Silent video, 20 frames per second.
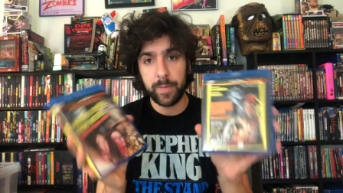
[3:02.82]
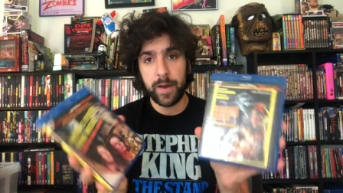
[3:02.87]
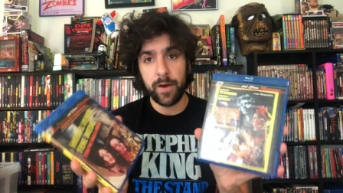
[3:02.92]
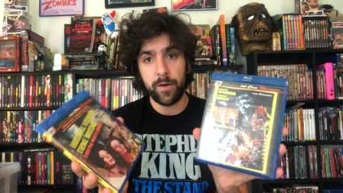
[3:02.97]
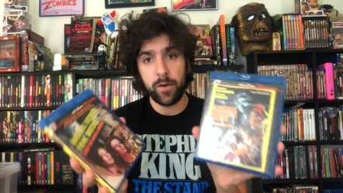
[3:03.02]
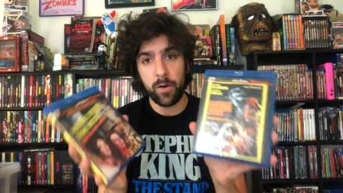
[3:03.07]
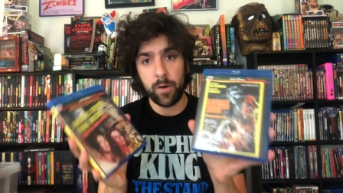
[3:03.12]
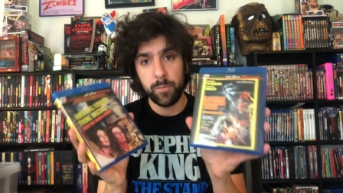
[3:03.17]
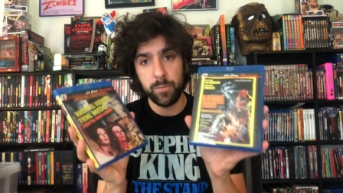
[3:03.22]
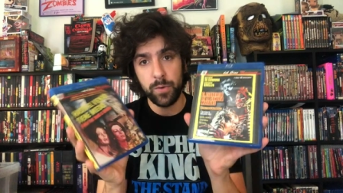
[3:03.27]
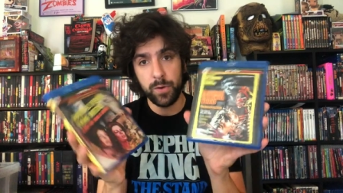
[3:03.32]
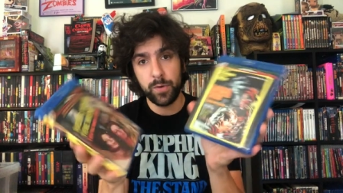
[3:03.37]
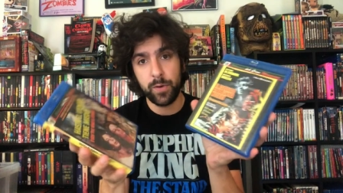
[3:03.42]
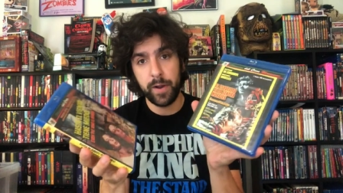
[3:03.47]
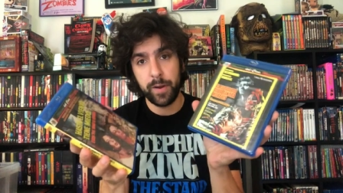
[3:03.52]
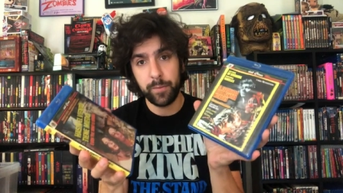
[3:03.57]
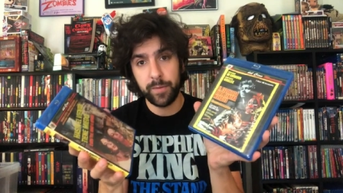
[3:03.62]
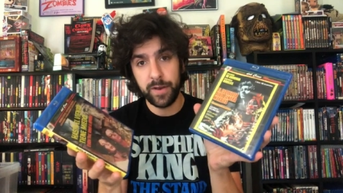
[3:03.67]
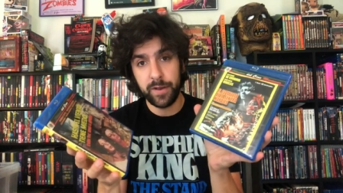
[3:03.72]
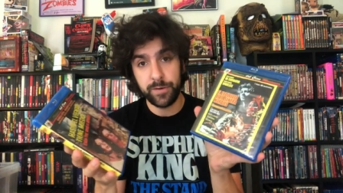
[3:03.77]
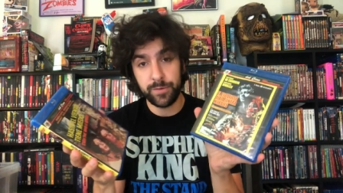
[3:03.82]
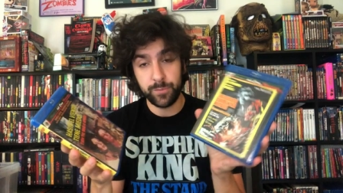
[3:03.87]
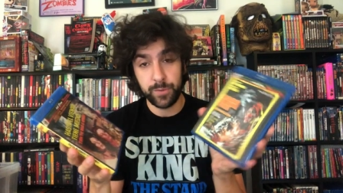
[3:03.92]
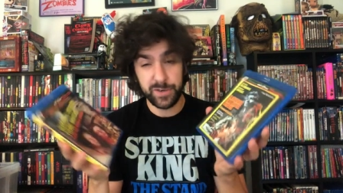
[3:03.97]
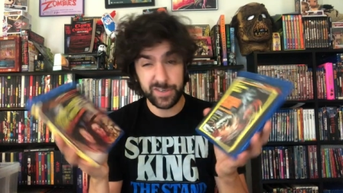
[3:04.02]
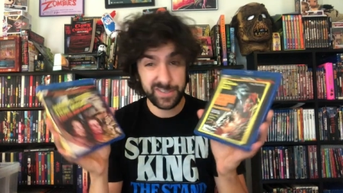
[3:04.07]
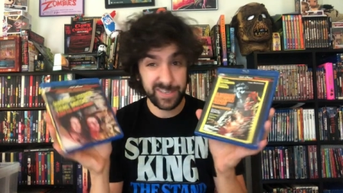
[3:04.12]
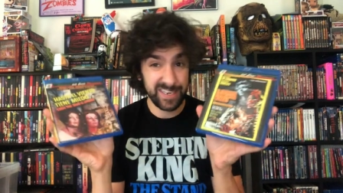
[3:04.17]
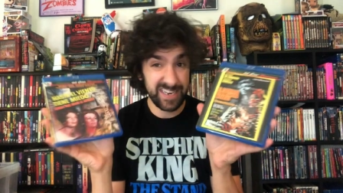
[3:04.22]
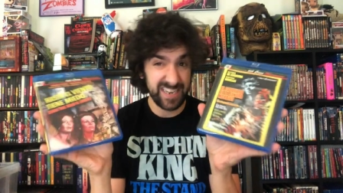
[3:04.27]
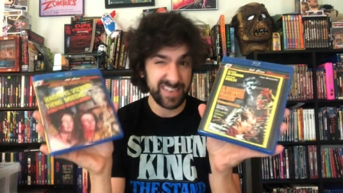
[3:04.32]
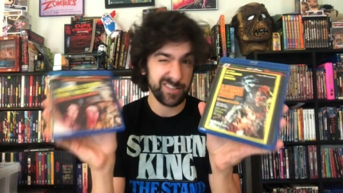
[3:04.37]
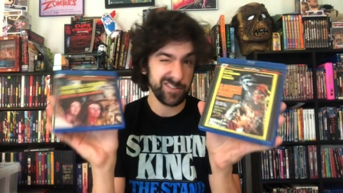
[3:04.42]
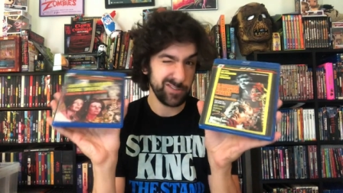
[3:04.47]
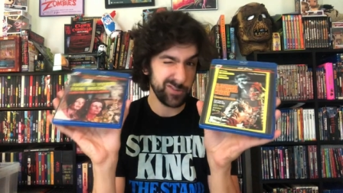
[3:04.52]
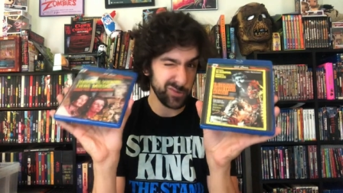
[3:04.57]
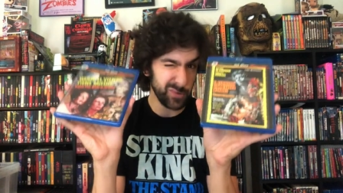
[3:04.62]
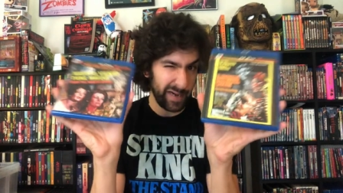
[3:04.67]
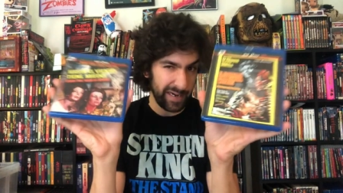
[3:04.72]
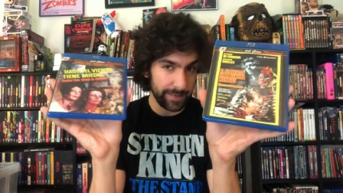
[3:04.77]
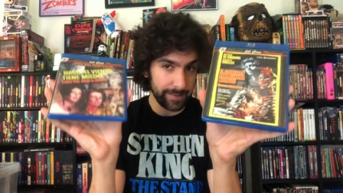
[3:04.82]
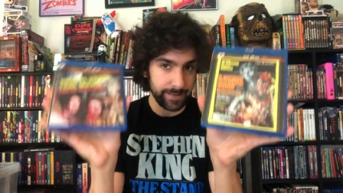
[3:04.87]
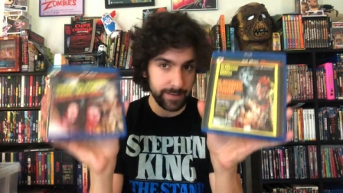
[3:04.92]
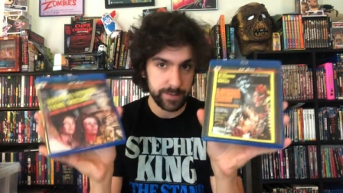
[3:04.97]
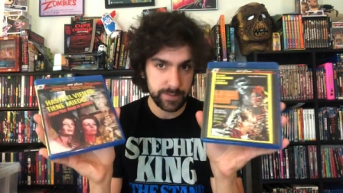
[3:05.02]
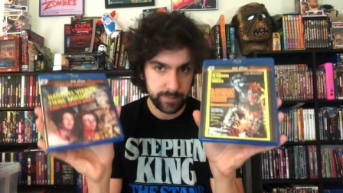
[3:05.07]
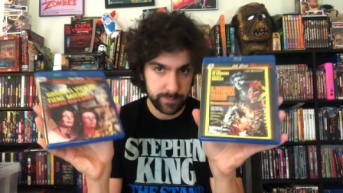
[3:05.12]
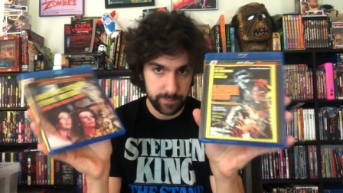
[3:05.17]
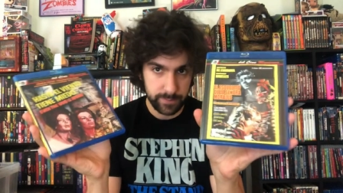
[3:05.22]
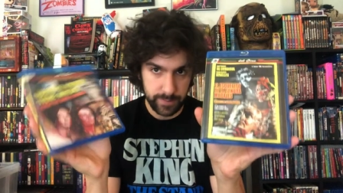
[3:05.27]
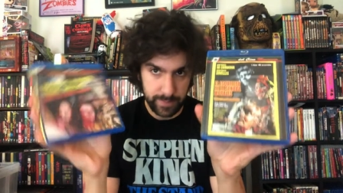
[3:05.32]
about our book recommendation, which connects directly to